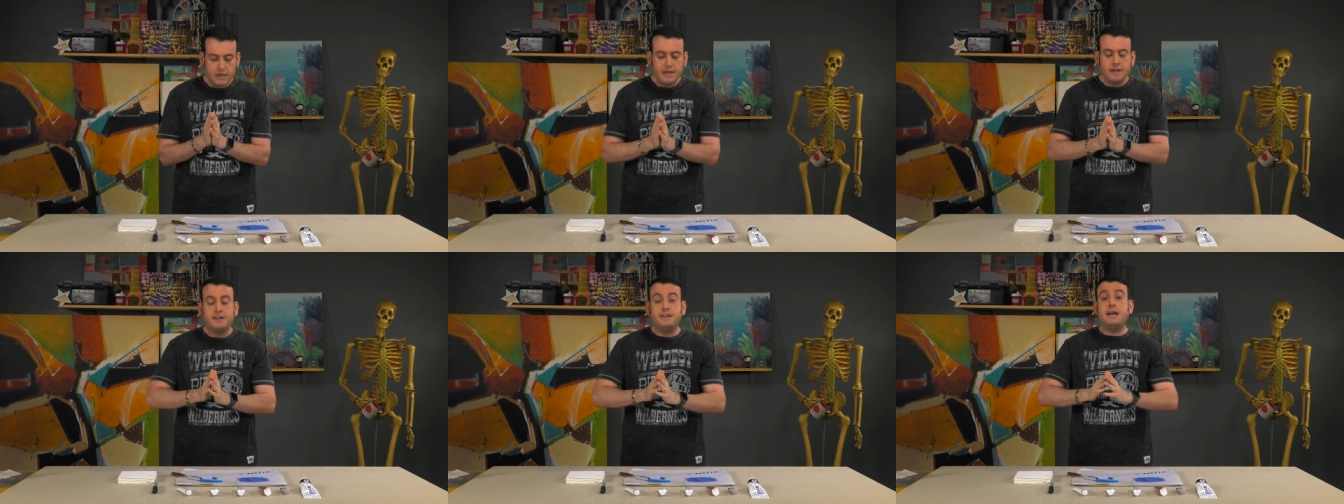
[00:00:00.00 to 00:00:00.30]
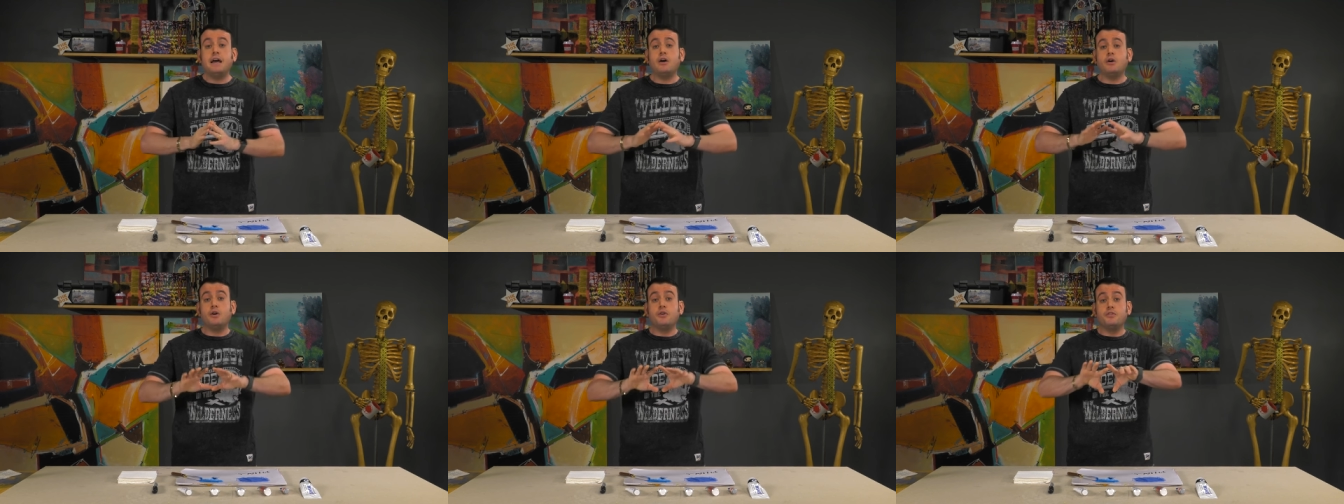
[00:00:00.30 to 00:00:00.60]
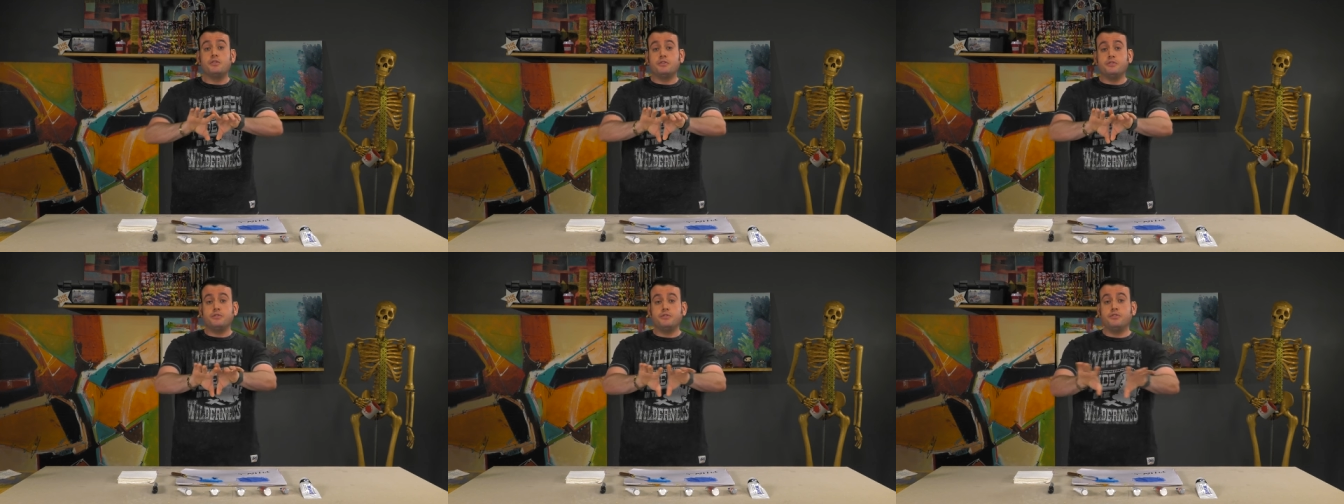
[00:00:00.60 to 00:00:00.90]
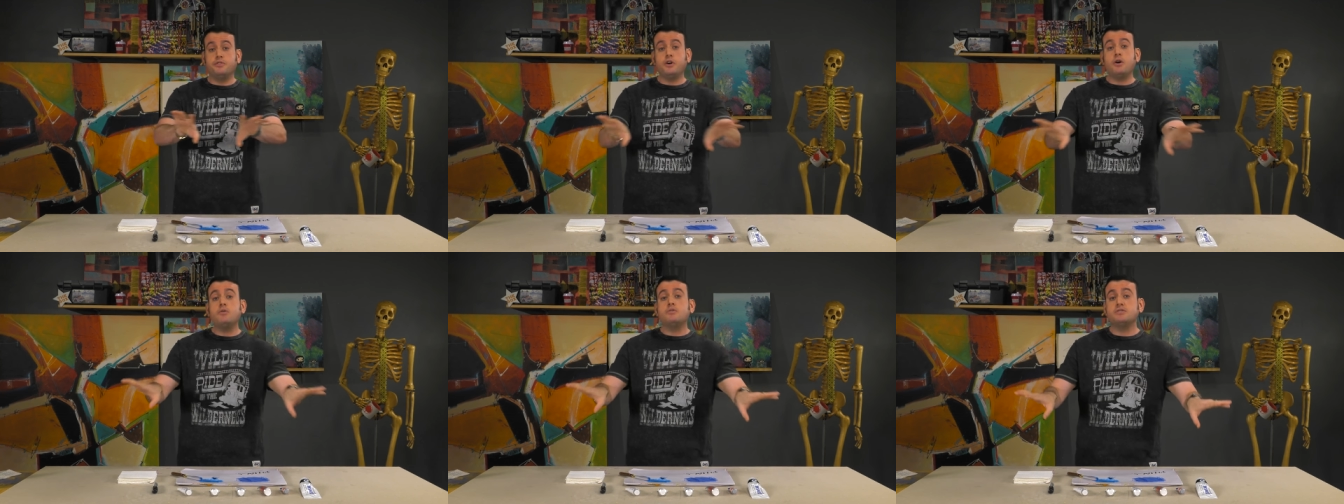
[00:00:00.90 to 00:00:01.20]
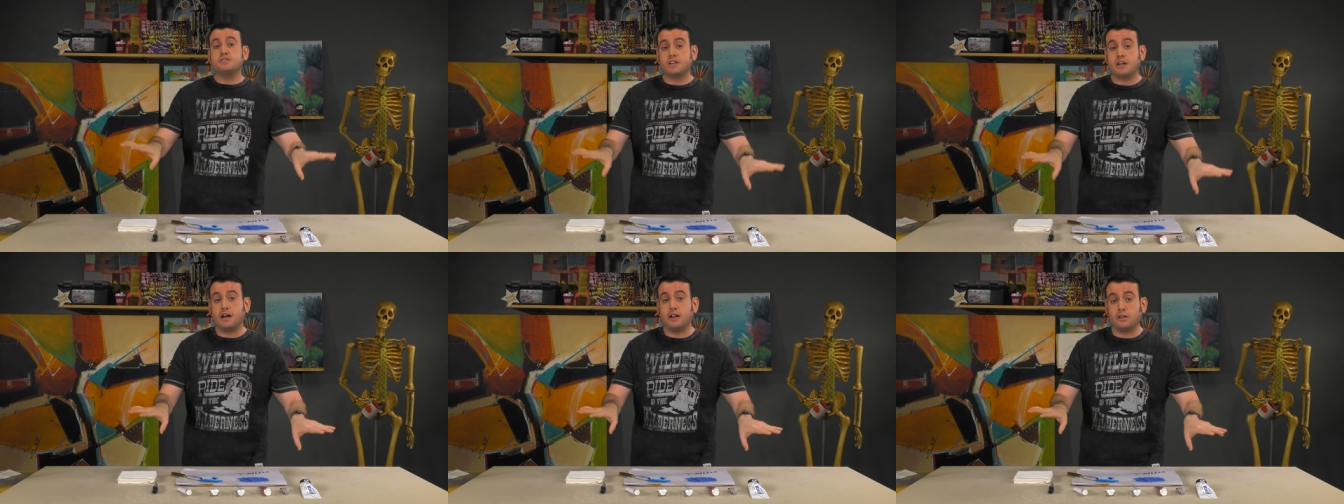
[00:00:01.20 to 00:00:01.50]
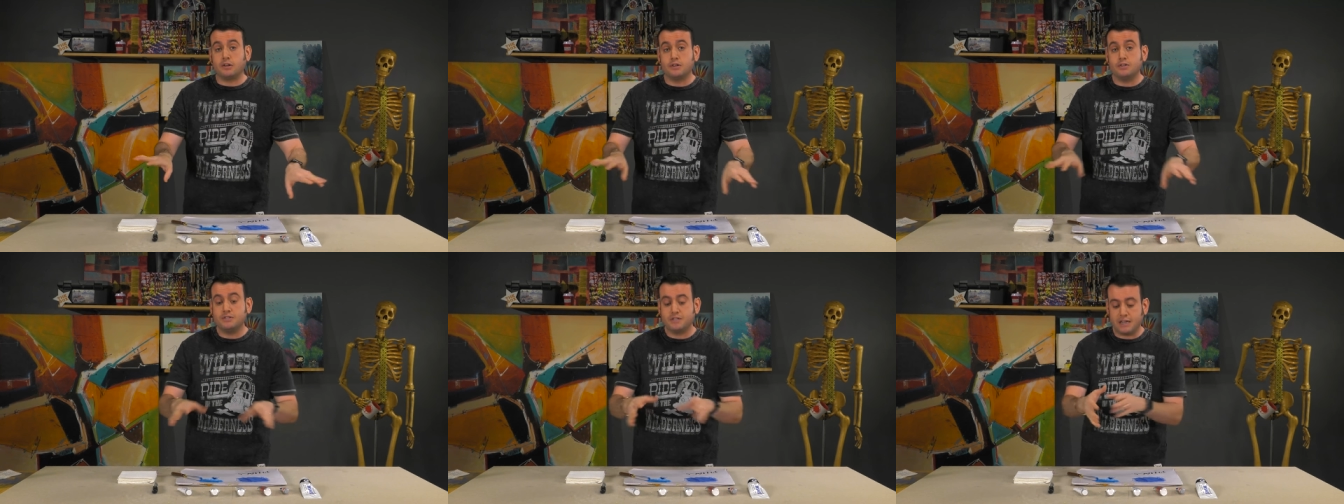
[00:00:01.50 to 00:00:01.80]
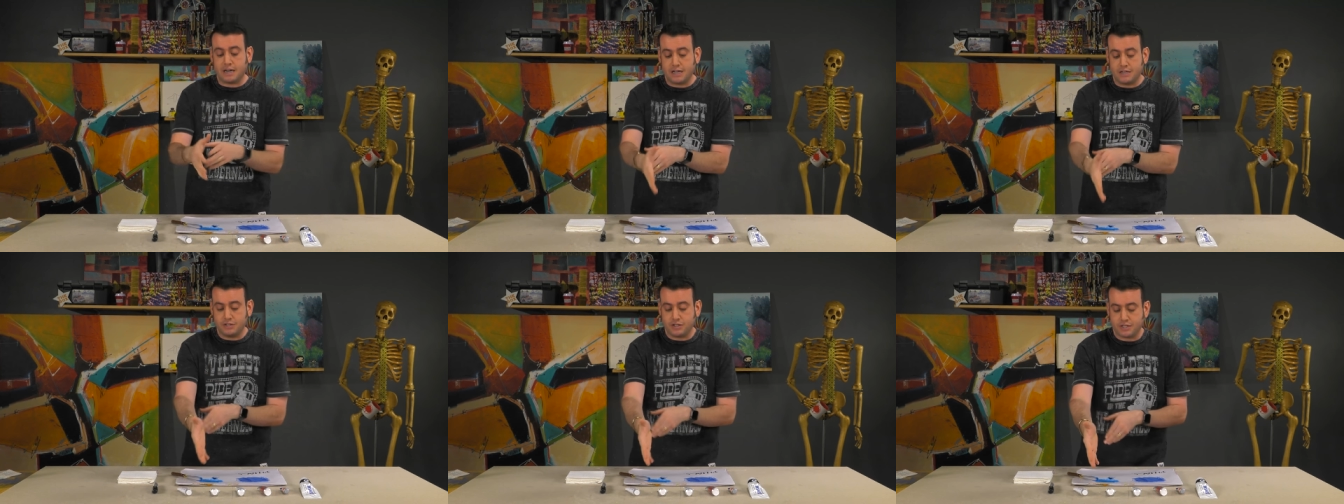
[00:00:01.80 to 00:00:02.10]
Now, those colors that
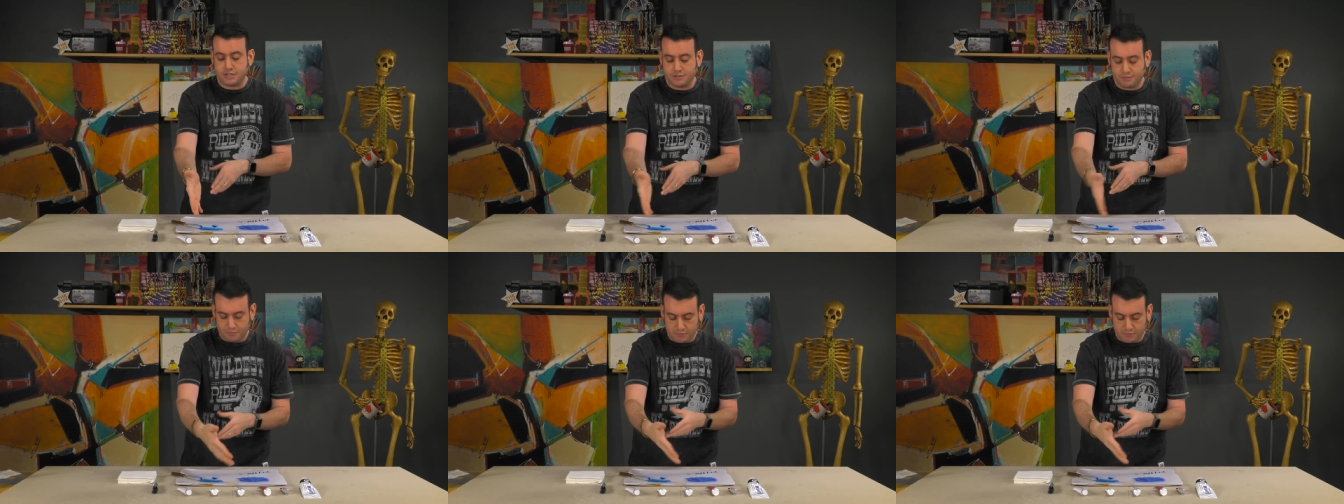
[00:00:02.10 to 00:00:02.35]
I just,